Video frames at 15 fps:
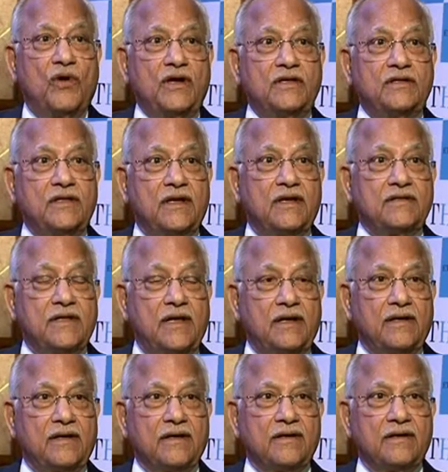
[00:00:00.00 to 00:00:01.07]
what is the
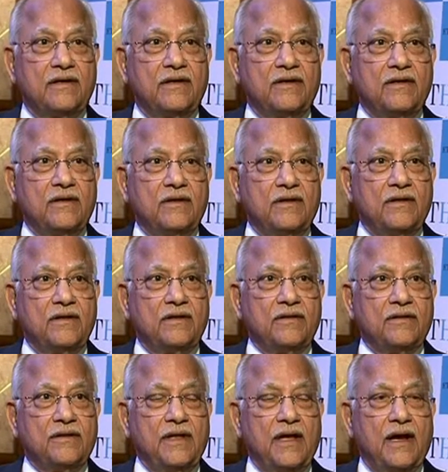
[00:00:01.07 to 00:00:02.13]
result?
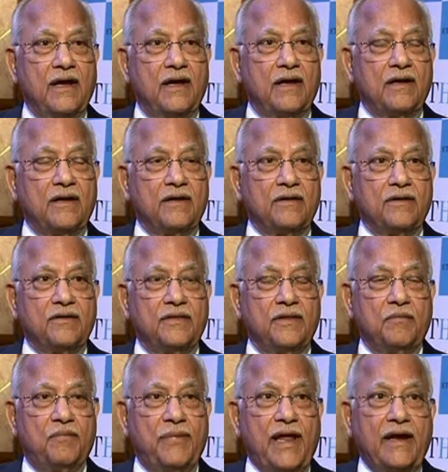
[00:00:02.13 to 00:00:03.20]

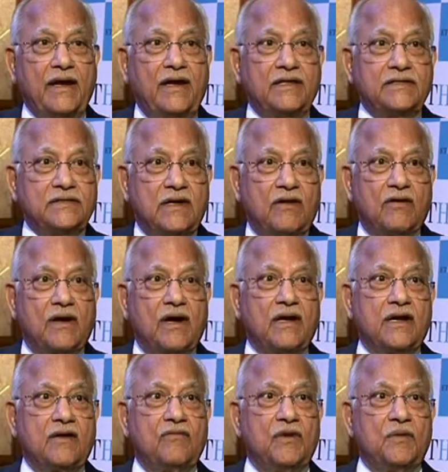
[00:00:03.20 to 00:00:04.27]
The blindness in our
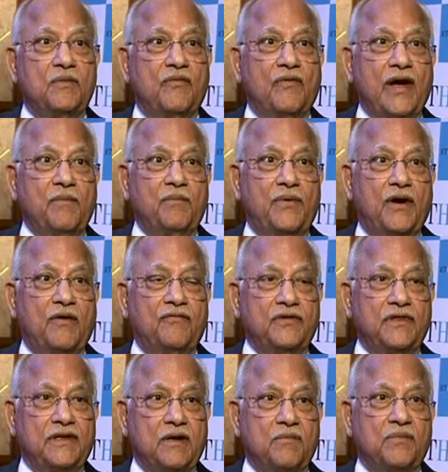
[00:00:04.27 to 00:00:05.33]
country will be wiped off
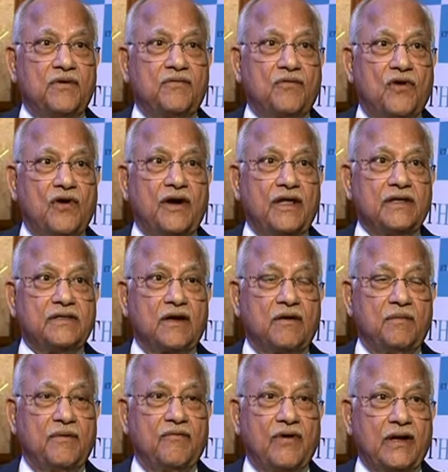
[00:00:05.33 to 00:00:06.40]
with the number of corneas that
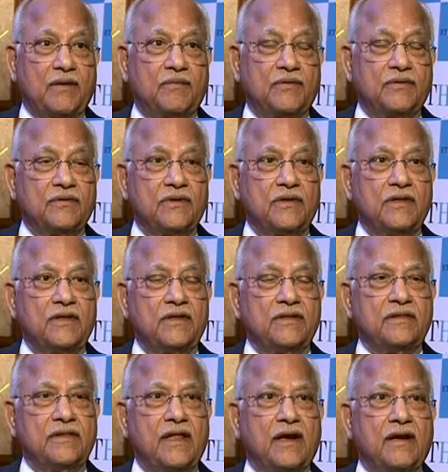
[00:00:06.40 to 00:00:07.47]
will be available.
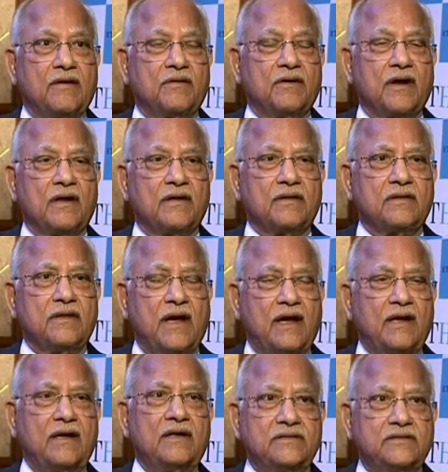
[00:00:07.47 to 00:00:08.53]
There are
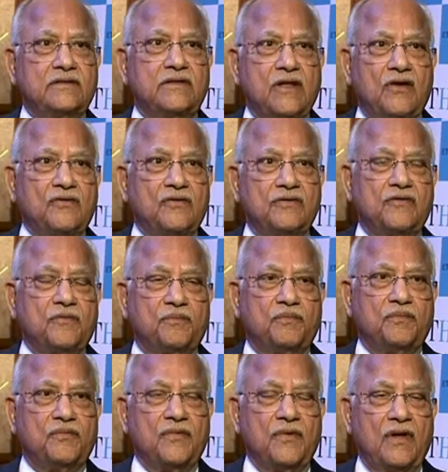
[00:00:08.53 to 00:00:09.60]
hundreds of thousands
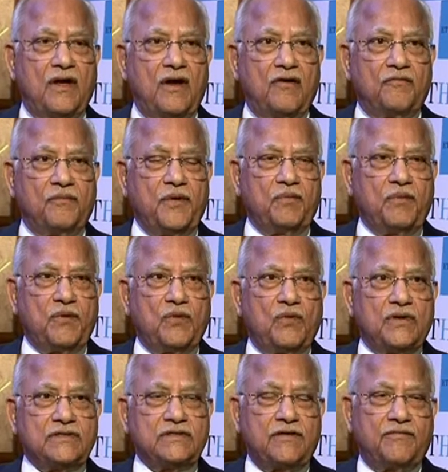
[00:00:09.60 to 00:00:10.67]
of people who
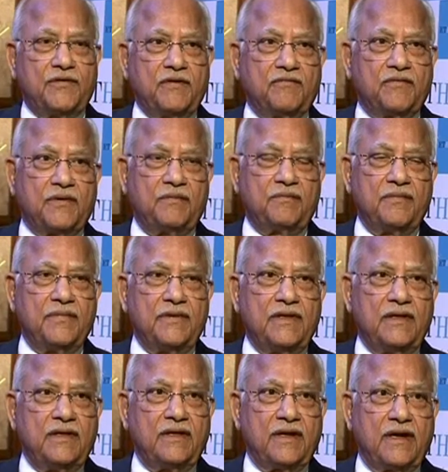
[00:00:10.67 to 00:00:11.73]
are suffering from
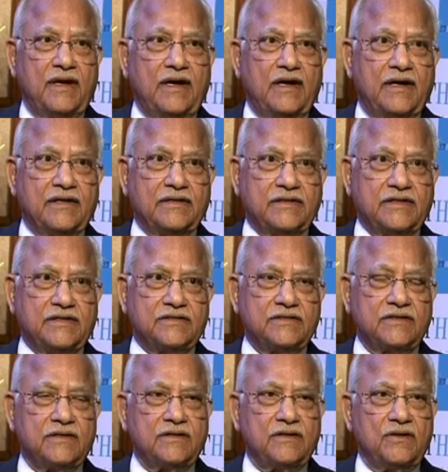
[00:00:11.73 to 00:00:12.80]
renal disease.
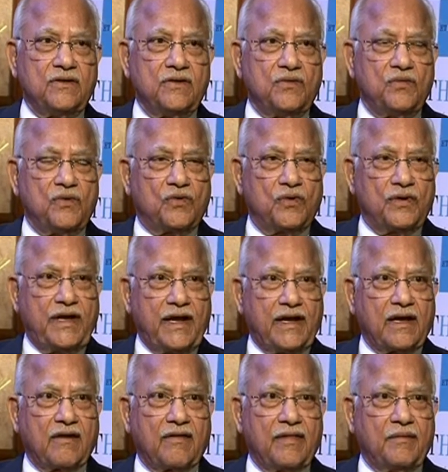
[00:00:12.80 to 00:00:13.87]
We could take
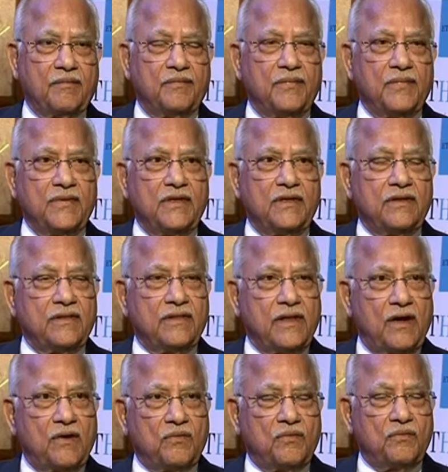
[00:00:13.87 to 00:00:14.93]
care of them.
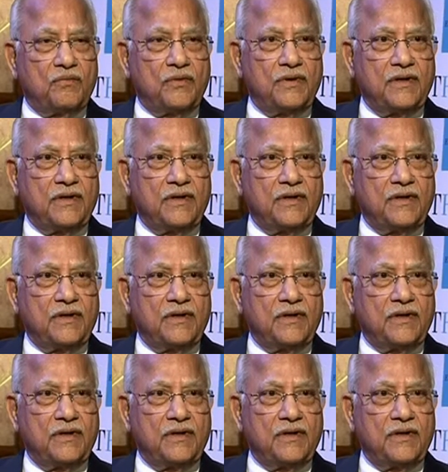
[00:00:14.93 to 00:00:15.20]
Now,